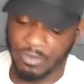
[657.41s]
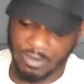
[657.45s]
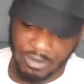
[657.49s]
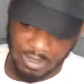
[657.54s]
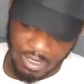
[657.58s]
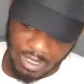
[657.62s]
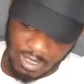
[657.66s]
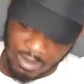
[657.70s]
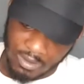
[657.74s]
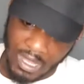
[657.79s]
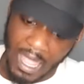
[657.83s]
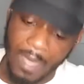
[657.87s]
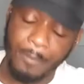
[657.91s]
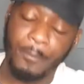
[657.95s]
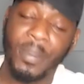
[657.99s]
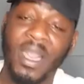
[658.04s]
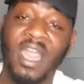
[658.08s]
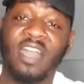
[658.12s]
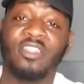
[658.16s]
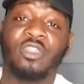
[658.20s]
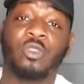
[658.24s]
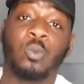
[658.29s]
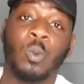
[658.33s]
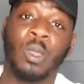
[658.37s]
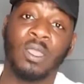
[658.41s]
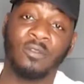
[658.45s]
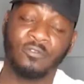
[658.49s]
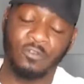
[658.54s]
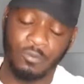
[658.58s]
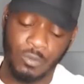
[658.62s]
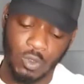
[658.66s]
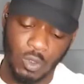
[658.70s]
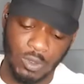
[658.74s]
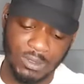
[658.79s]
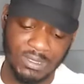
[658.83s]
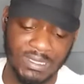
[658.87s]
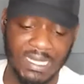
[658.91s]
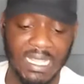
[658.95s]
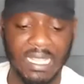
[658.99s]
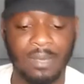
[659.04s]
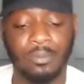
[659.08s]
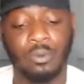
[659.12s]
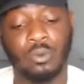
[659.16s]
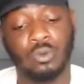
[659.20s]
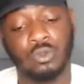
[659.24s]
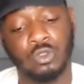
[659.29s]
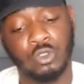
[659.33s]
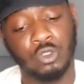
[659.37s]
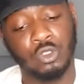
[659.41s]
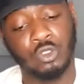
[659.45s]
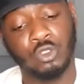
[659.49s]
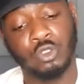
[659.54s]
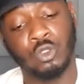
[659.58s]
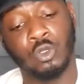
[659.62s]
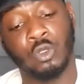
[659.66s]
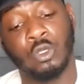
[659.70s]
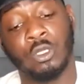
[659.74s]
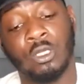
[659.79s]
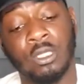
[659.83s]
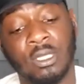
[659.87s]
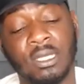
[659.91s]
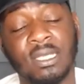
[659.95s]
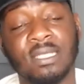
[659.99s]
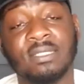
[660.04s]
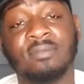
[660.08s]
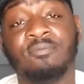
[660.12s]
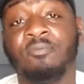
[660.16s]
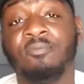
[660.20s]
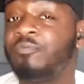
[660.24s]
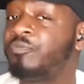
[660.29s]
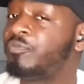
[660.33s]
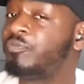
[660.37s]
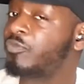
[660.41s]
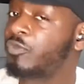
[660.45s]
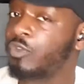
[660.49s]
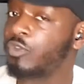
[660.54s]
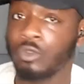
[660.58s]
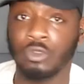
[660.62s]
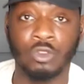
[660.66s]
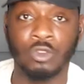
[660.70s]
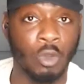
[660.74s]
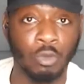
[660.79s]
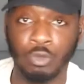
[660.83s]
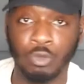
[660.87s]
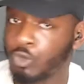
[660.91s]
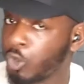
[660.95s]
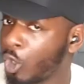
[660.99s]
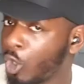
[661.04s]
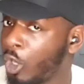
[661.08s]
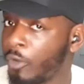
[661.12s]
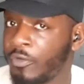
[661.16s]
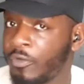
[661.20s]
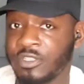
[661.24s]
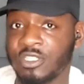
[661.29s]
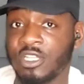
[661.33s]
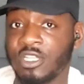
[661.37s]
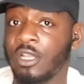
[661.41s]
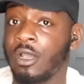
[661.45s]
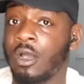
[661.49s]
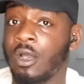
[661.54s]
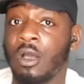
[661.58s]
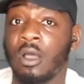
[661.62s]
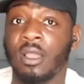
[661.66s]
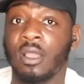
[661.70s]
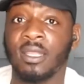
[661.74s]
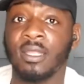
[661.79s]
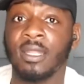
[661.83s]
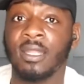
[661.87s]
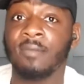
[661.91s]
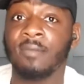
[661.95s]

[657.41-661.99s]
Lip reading: that pathway from your table to the toilet is notoriously high